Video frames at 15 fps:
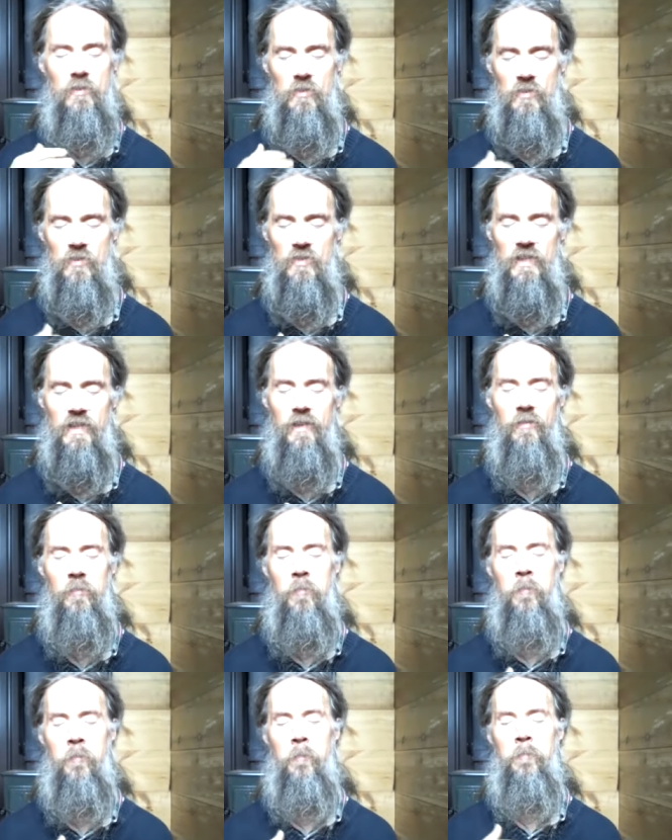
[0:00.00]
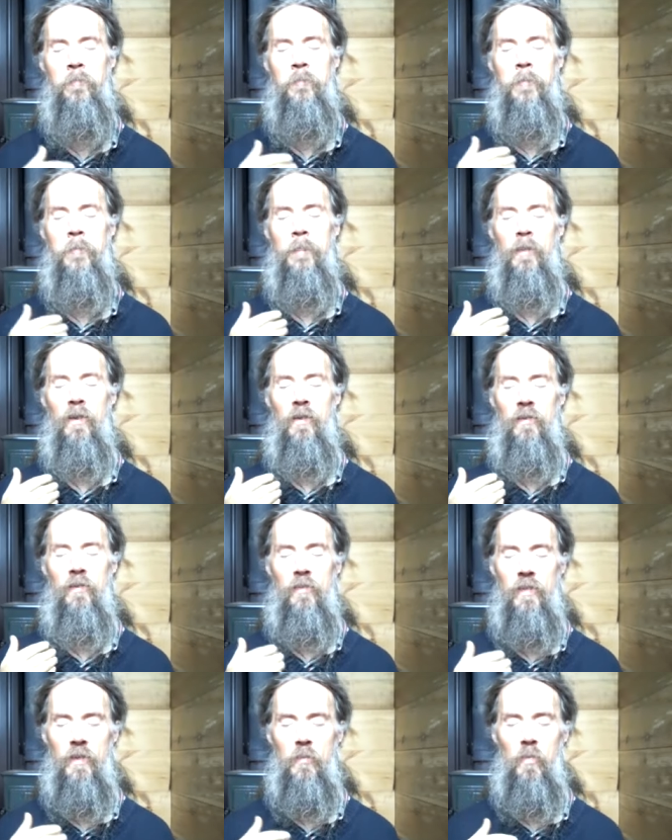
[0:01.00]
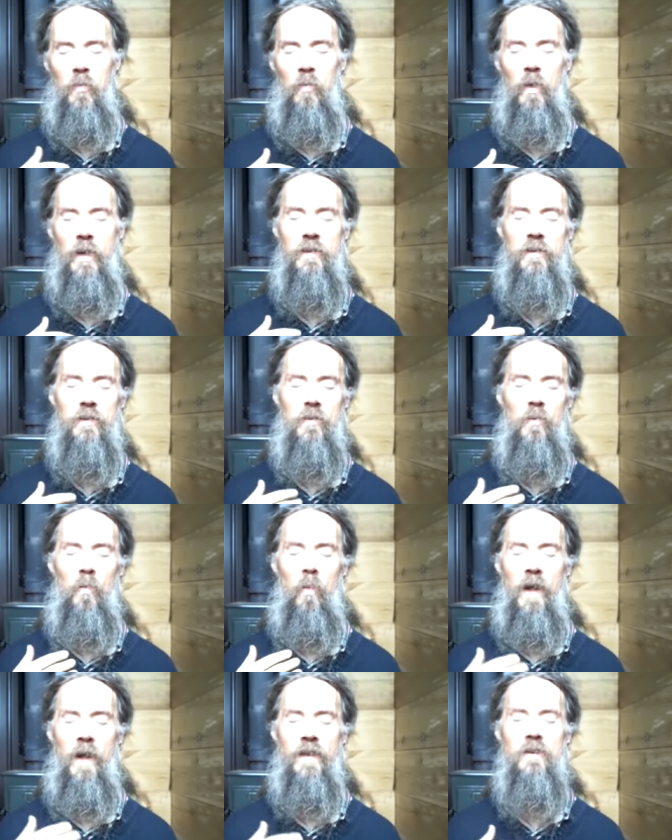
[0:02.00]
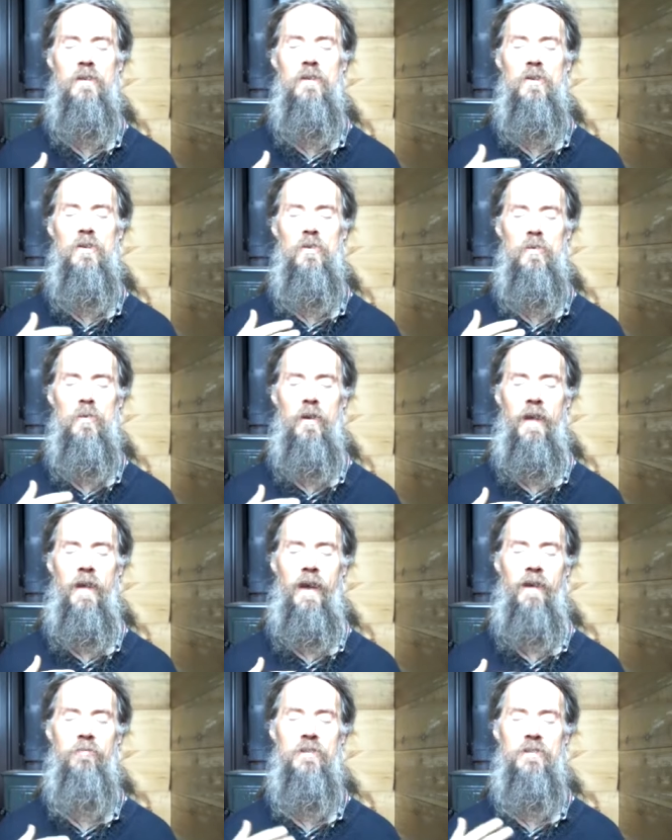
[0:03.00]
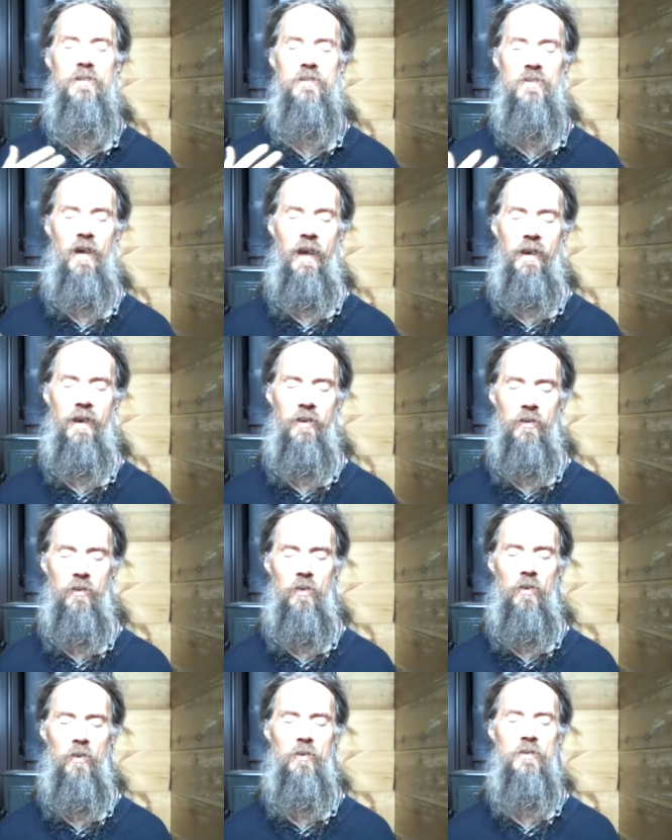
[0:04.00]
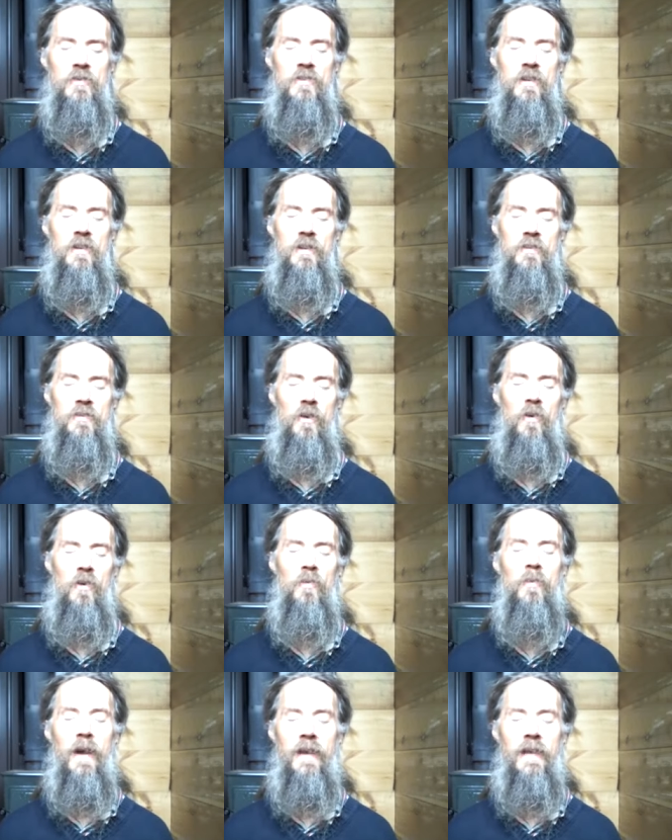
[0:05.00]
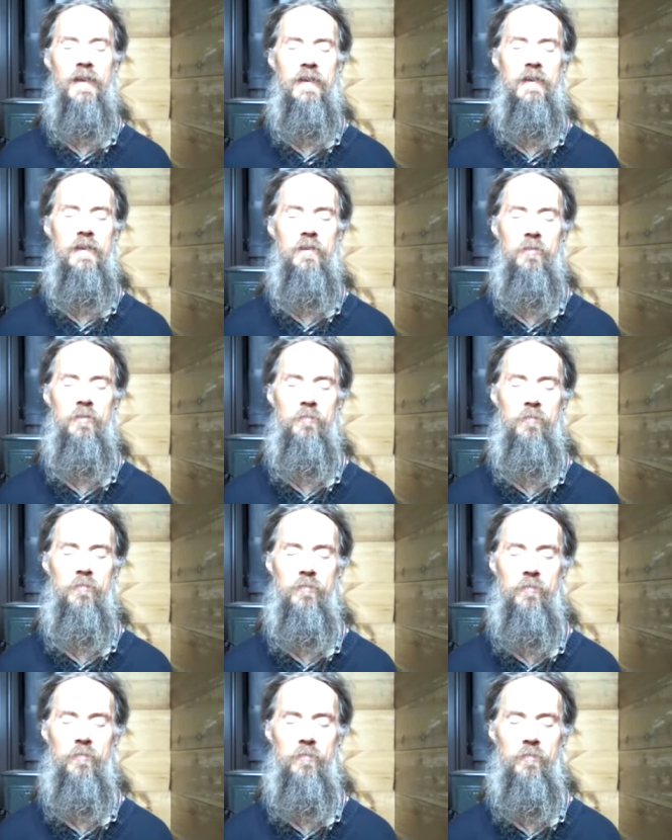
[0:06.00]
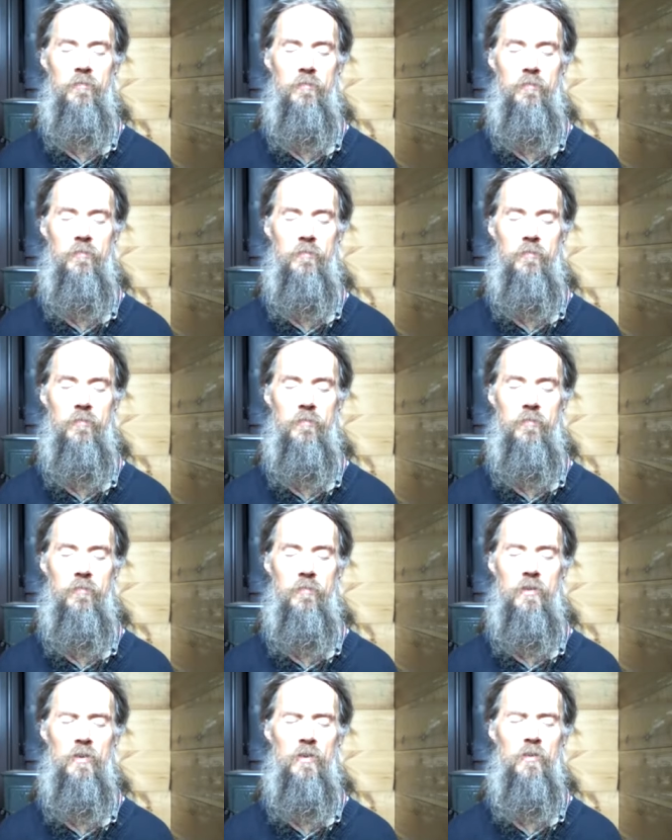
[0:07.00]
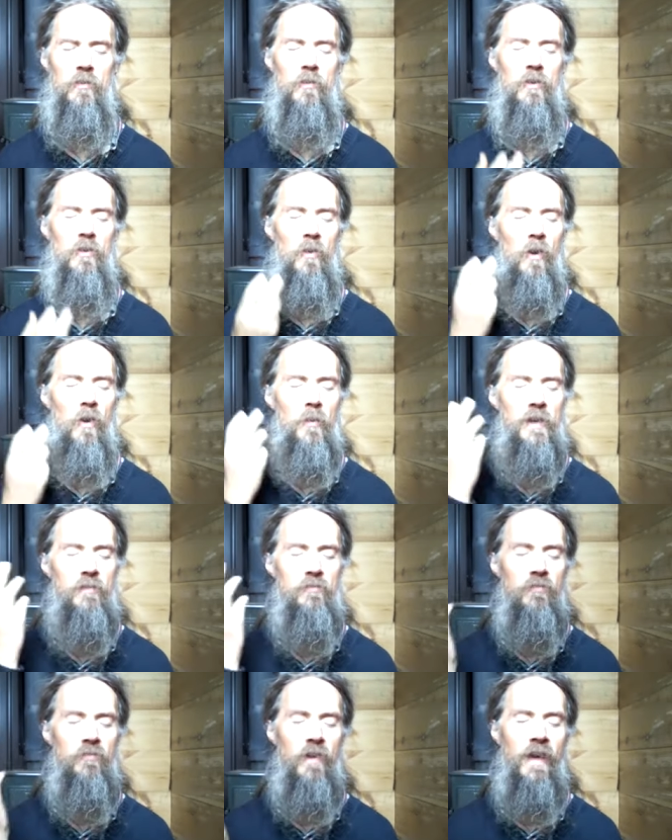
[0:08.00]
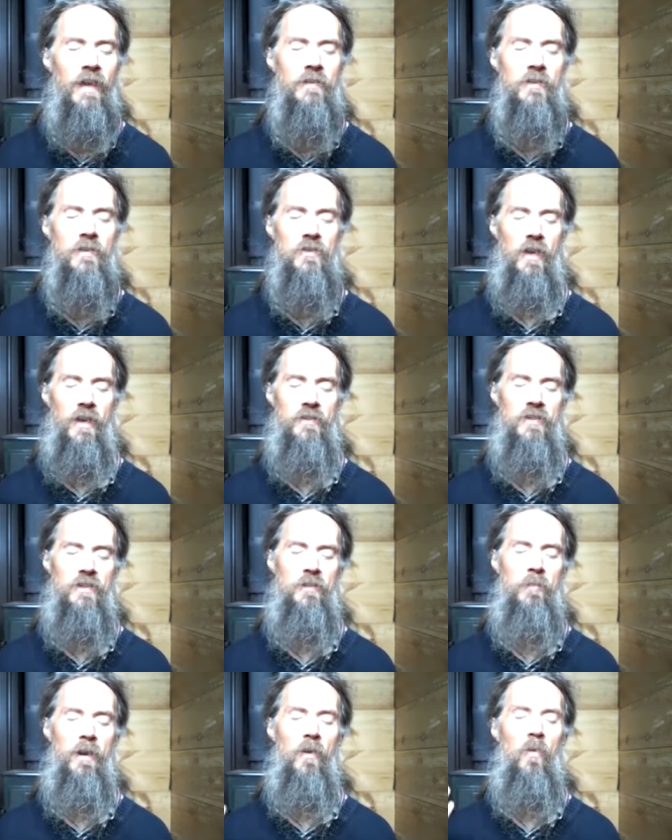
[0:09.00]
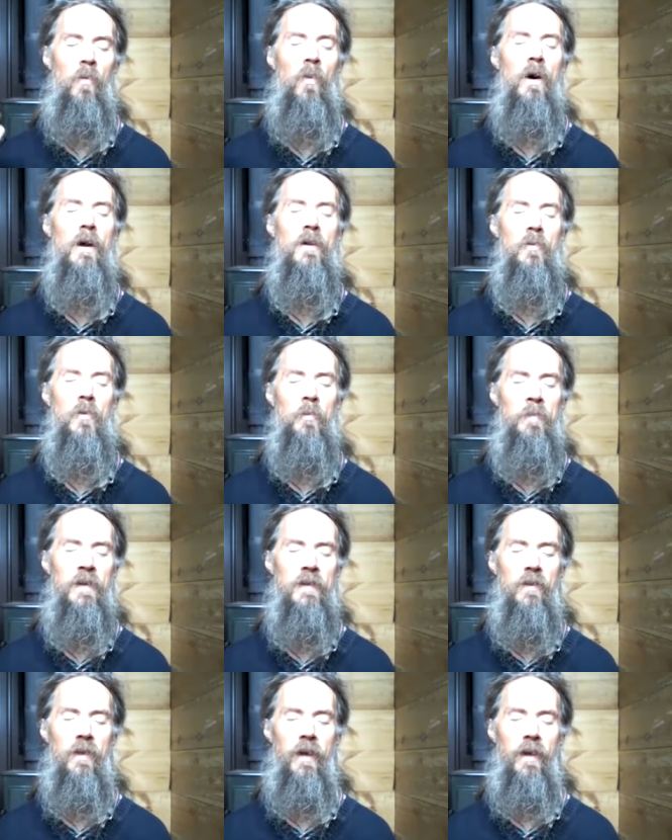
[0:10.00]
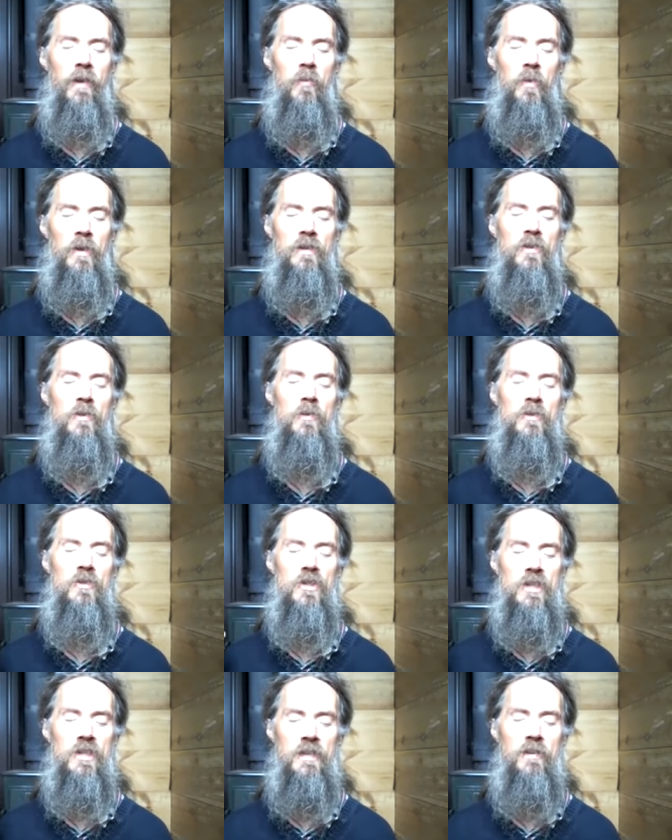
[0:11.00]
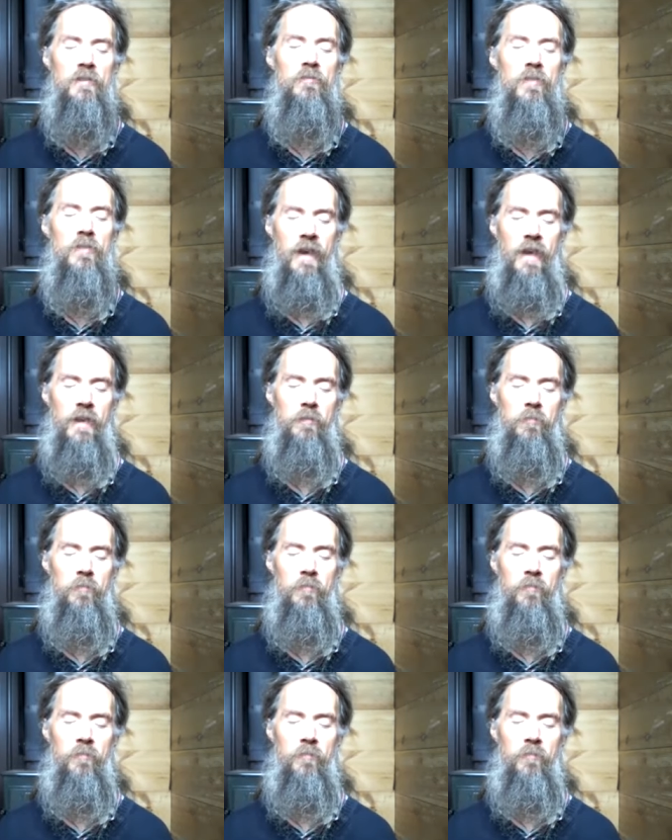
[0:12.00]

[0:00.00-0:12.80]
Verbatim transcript: Just see that when when you have a desire, notice there's already you're you're already fantasizing about what it will be like when you achieve that.